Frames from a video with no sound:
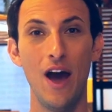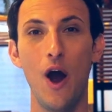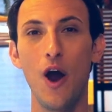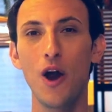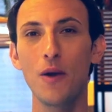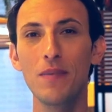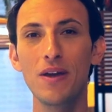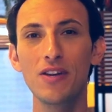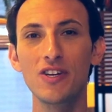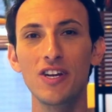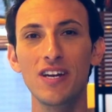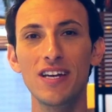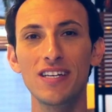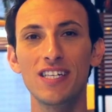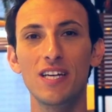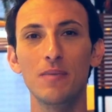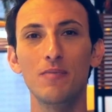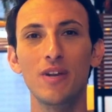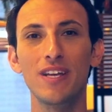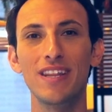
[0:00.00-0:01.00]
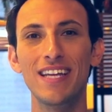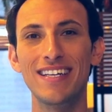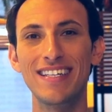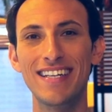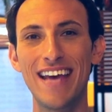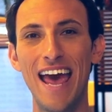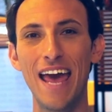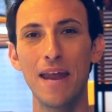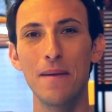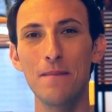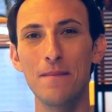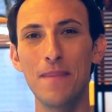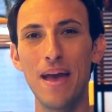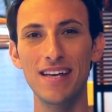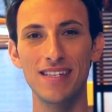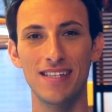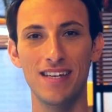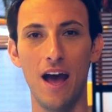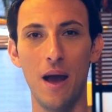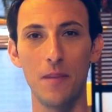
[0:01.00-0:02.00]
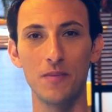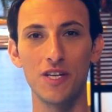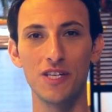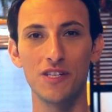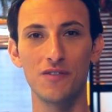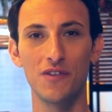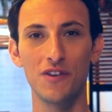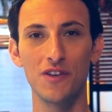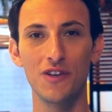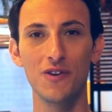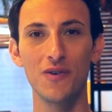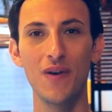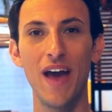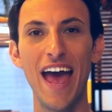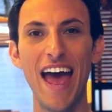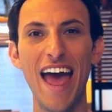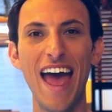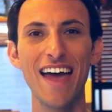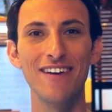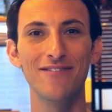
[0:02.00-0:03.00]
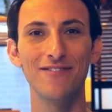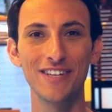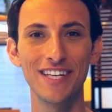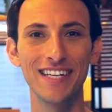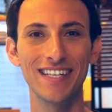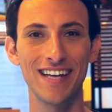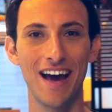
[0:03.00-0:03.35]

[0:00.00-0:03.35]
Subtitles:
Our mission is to bring the 10 best options for you every